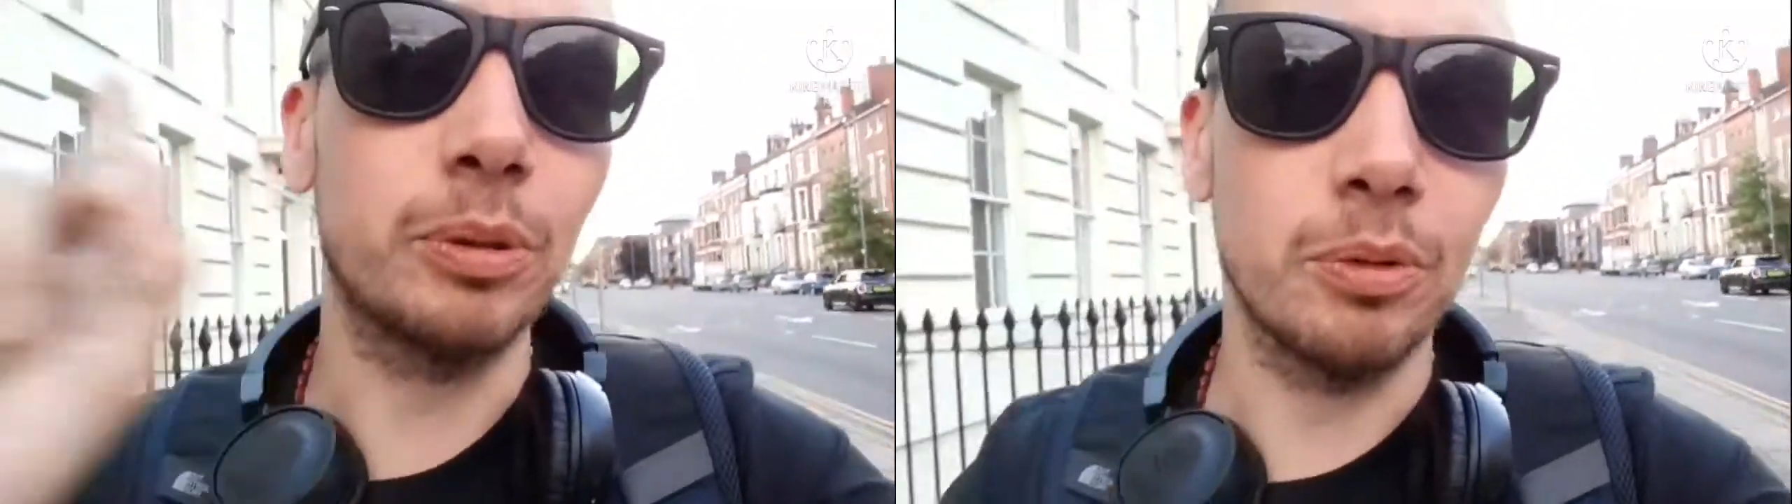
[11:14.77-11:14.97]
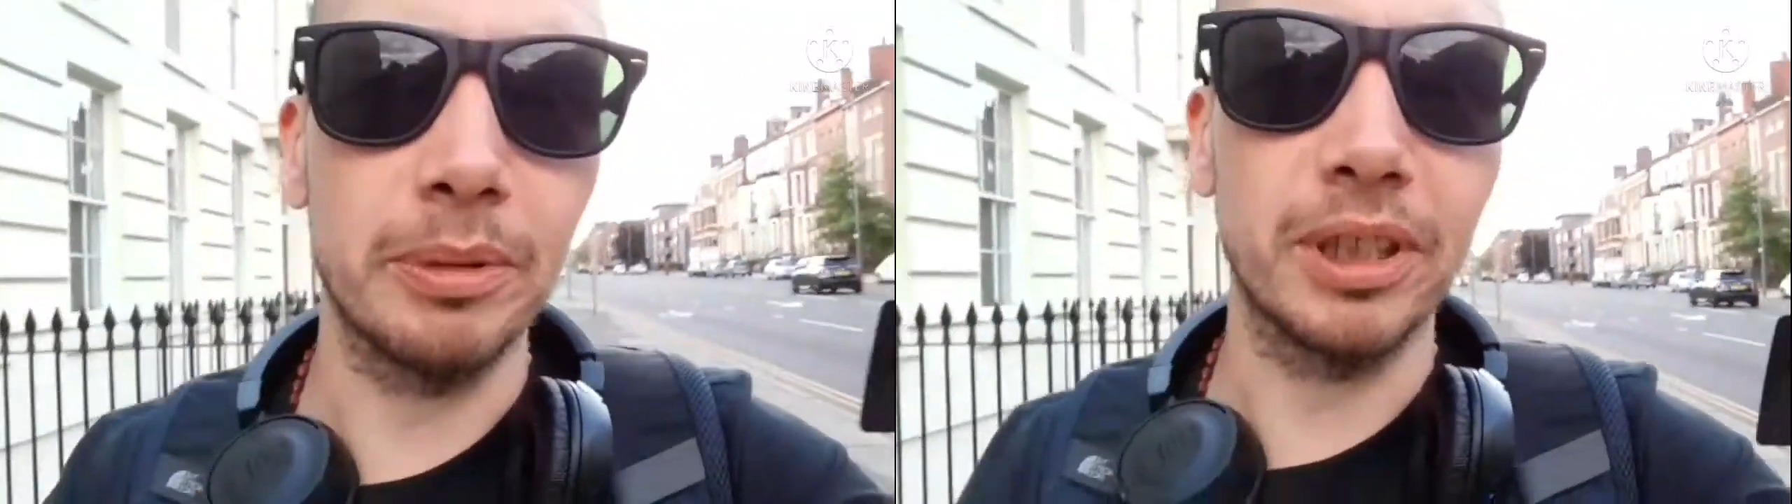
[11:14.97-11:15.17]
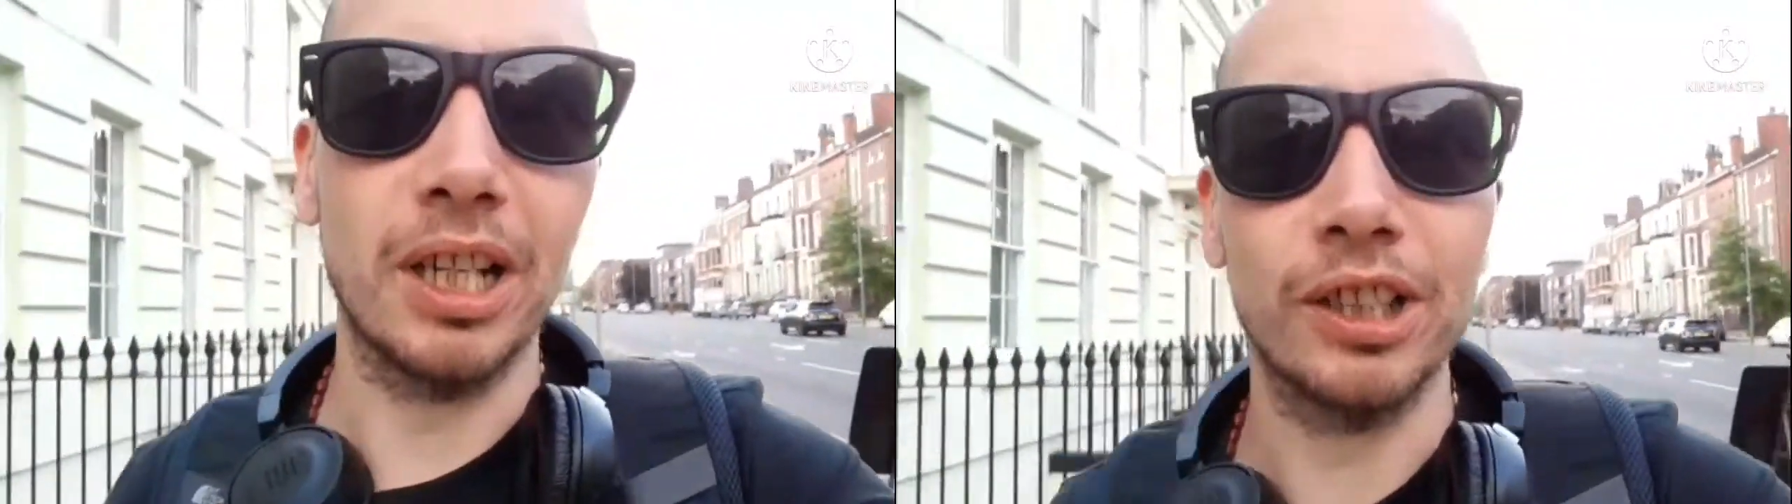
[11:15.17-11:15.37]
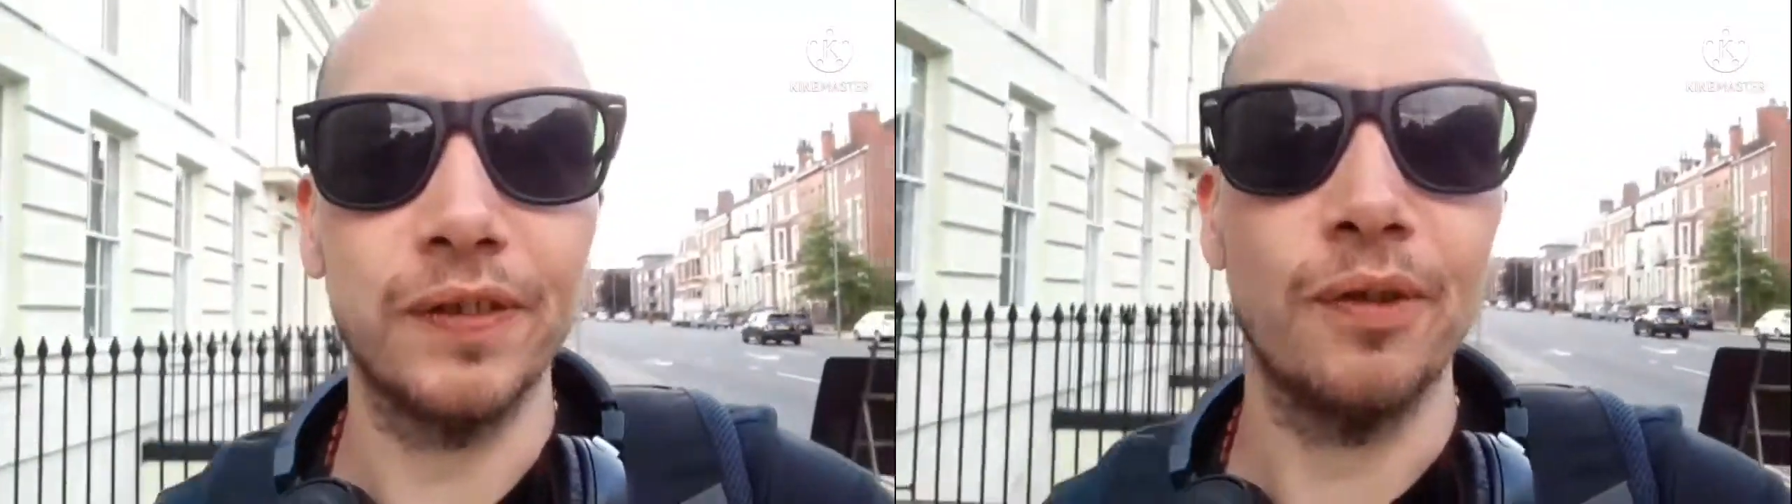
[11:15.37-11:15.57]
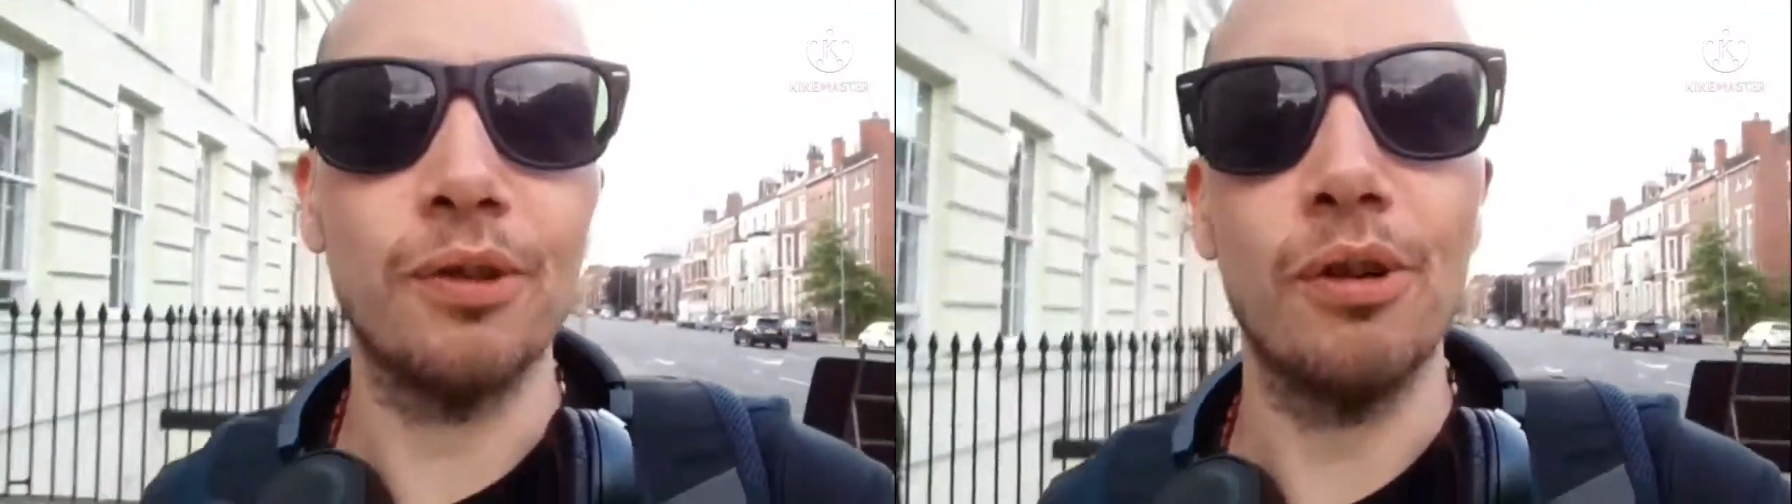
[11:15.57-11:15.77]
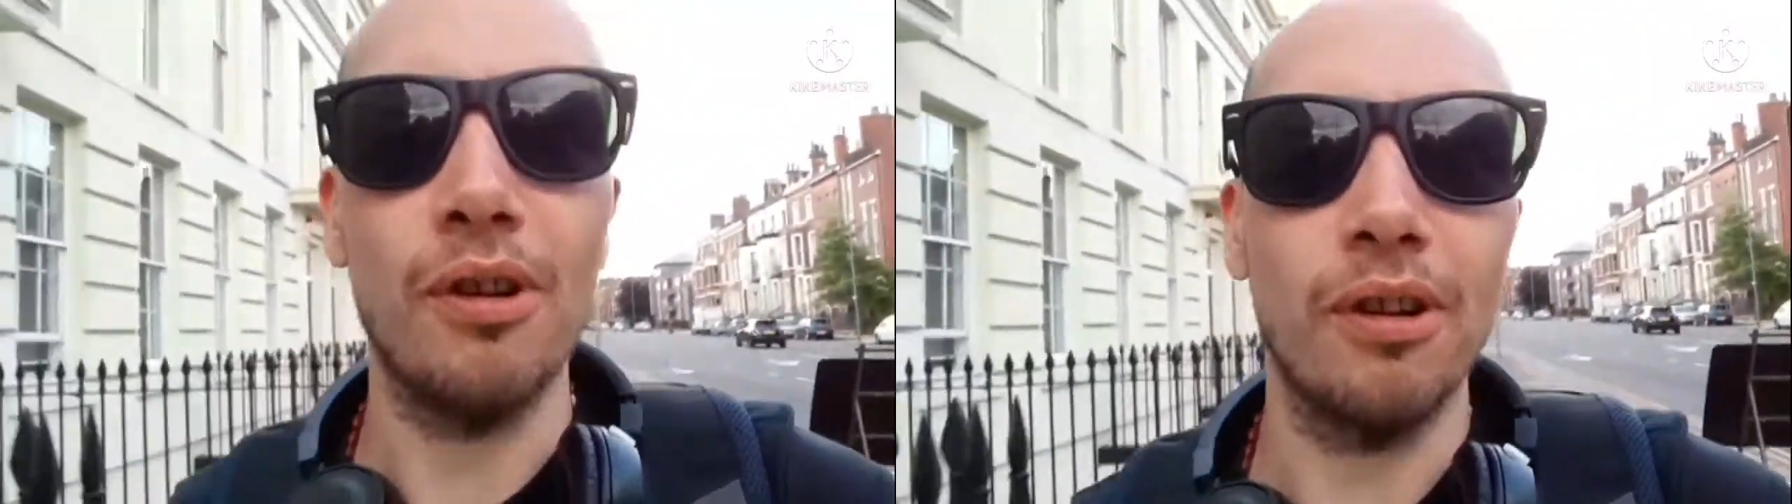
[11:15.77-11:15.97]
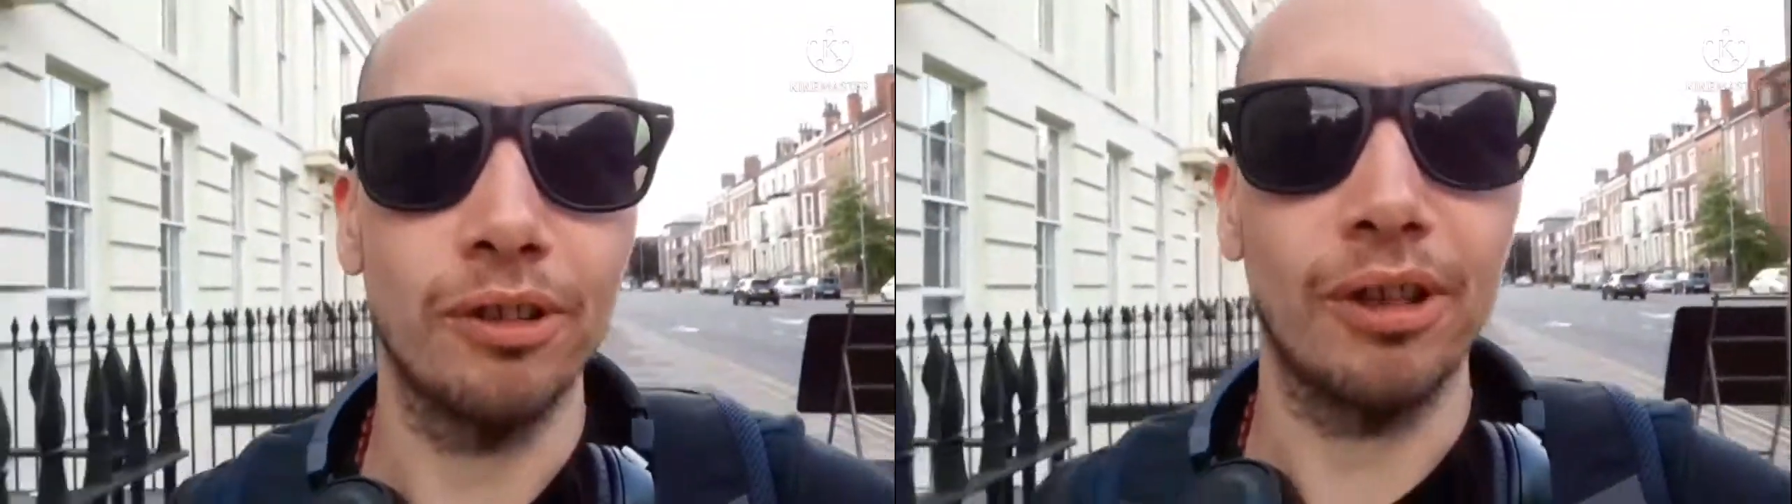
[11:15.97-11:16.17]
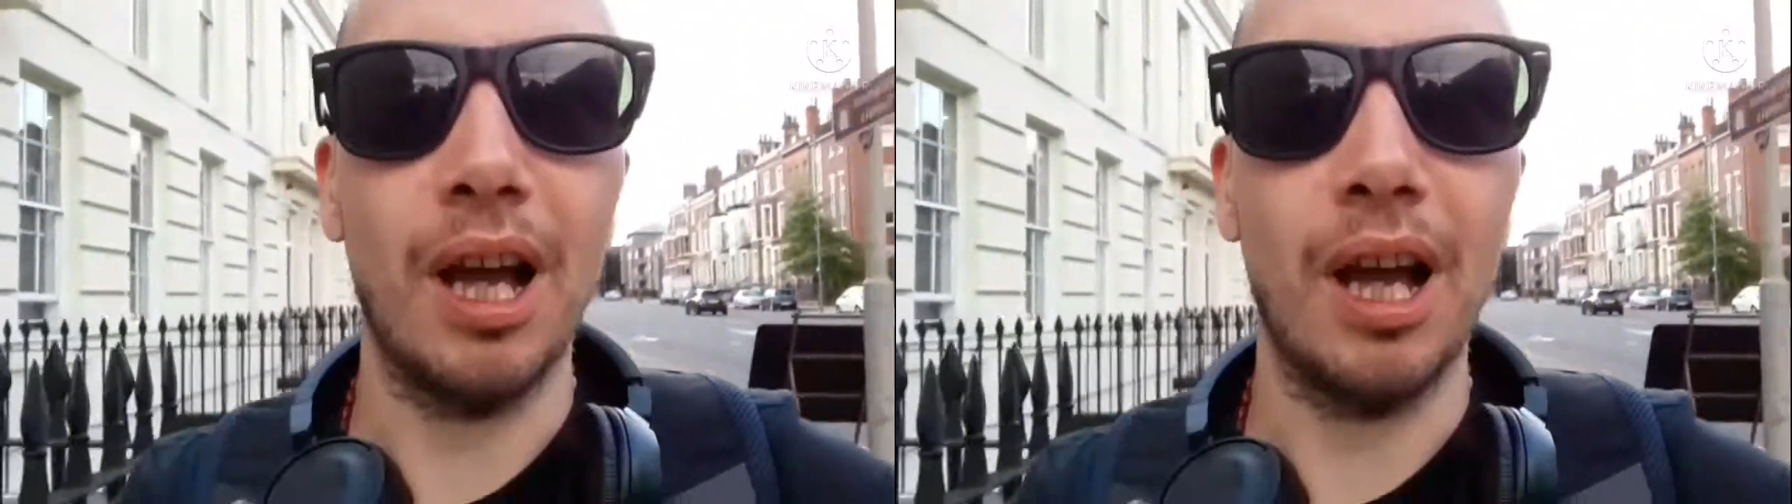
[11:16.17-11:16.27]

to Mum and Dad's for